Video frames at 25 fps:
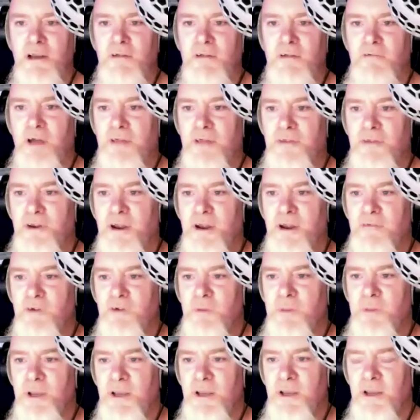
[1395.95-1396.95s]
rather than having
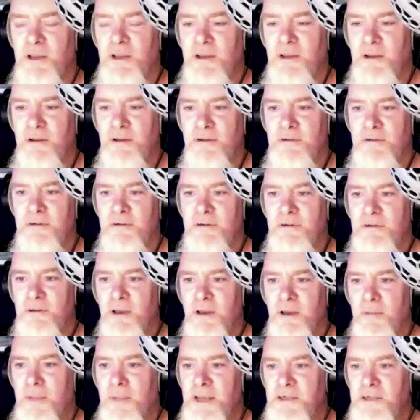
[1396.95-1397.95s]
to pay
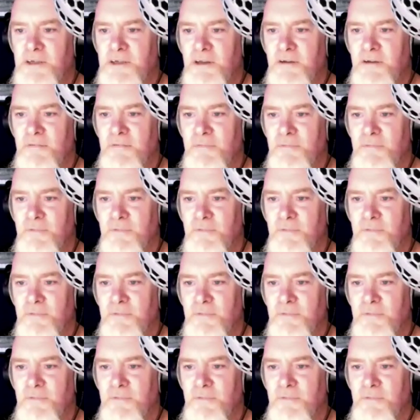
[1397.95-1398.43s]
a mixer,